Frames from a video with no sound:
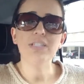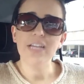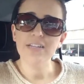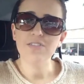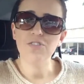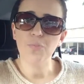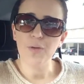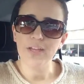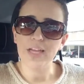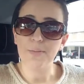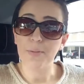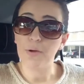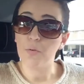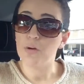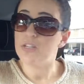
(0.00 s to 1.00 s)
days of the week
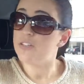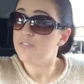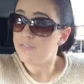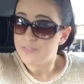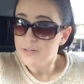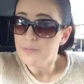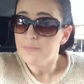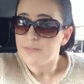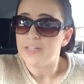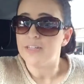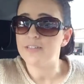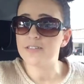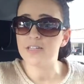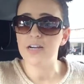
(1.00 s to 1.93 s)
am I going to film these?